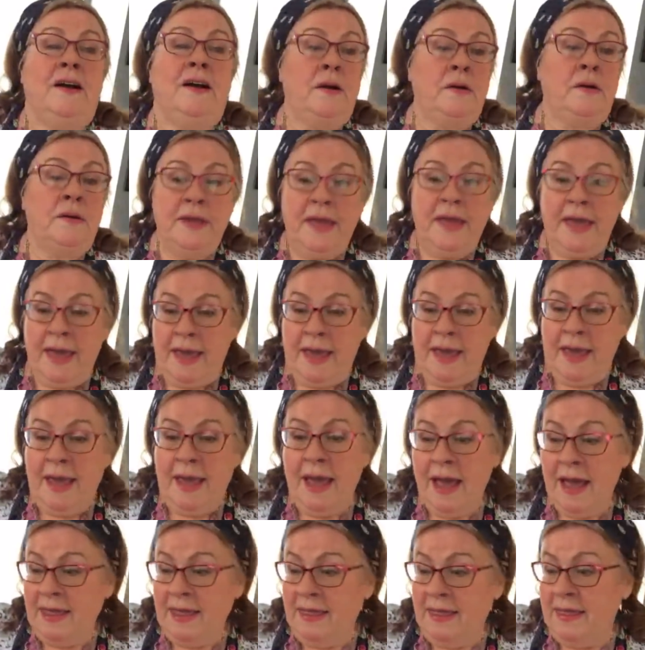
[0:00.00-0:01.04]
Okay,
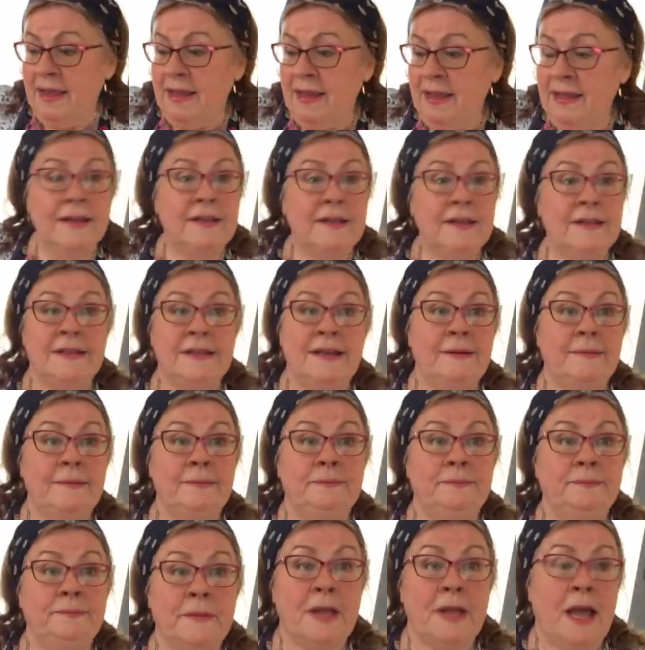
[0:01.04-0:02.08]
I think that's it.
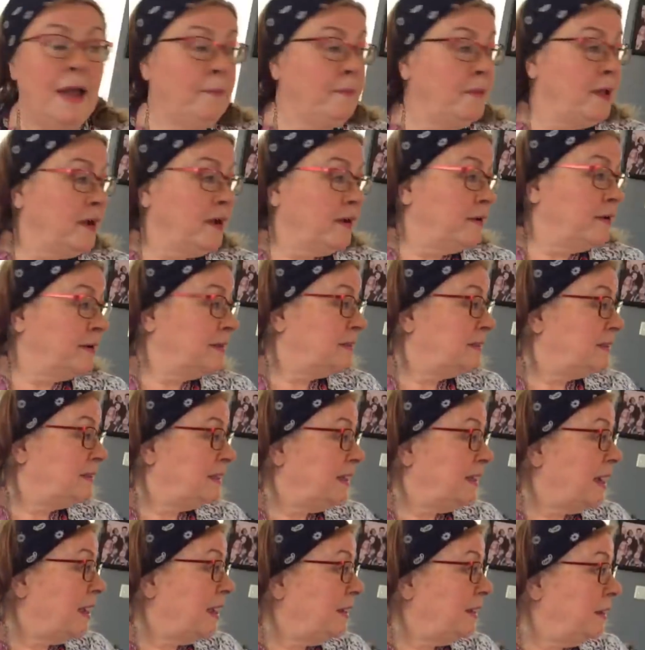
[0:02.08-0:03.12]
I'm not going to
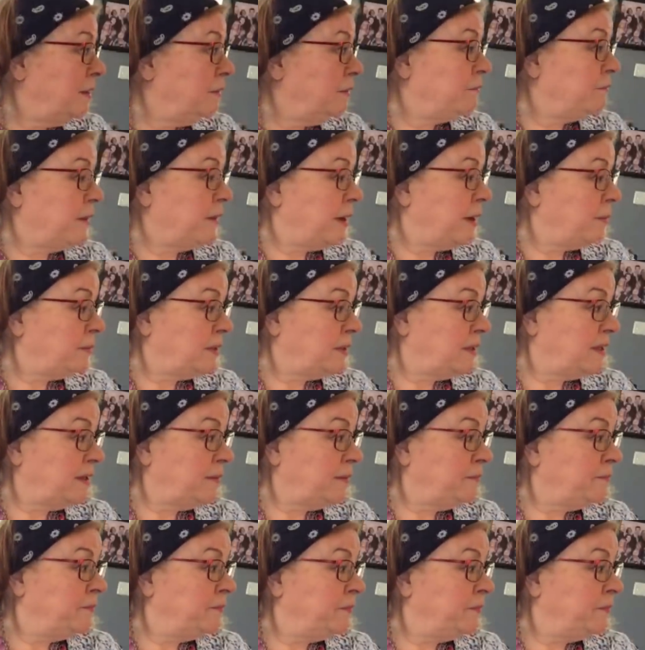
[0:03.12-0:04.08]
stay on here rambling.